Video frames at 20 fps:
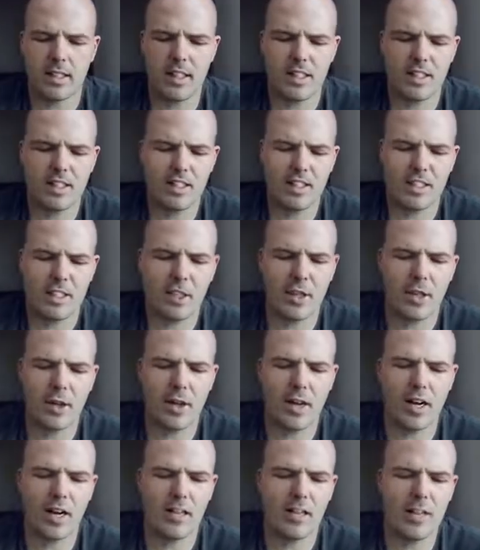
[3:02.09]
you
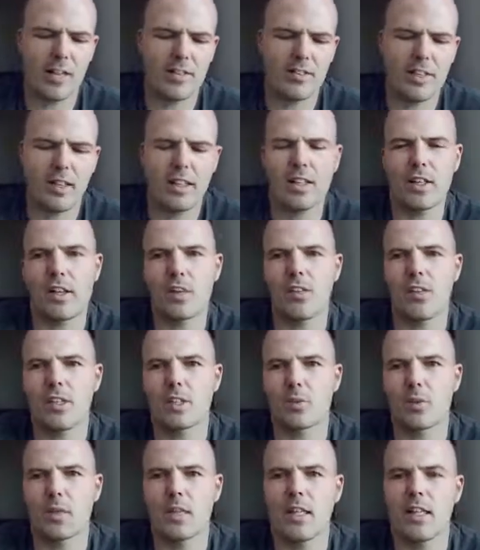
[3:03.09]
know, I then got
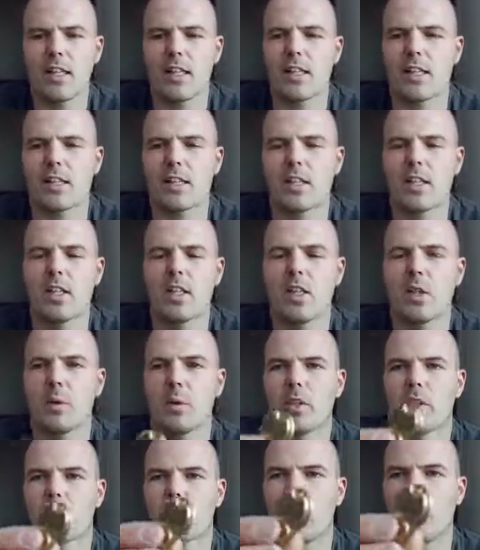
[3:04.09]
this one here,
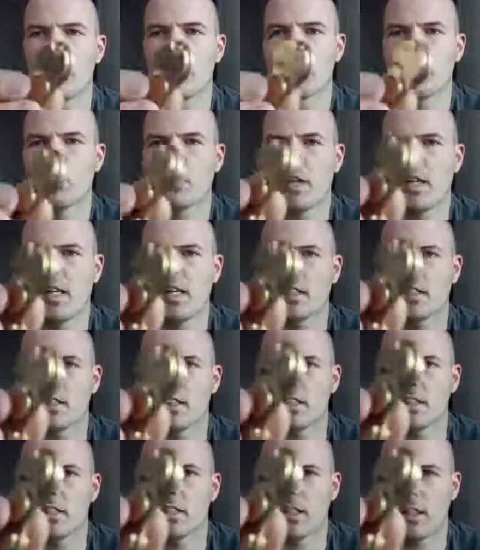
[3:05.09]
which is made of brass.
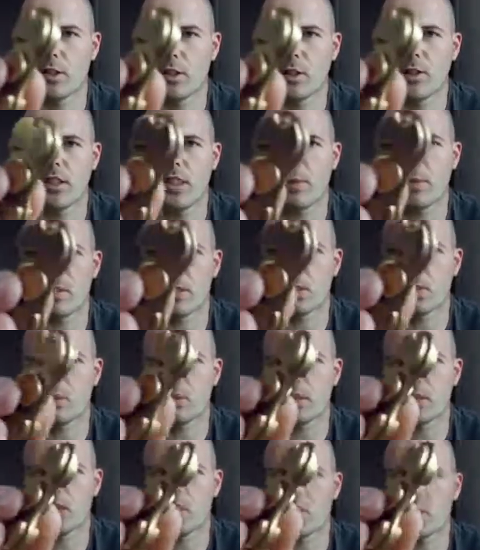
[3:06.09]
This is, I know the name of this
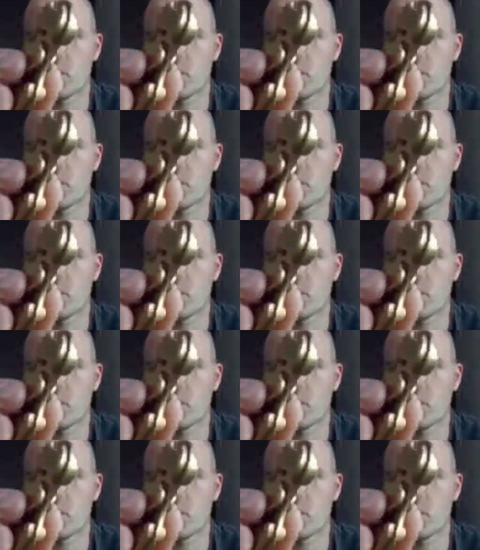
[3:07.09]
one. This is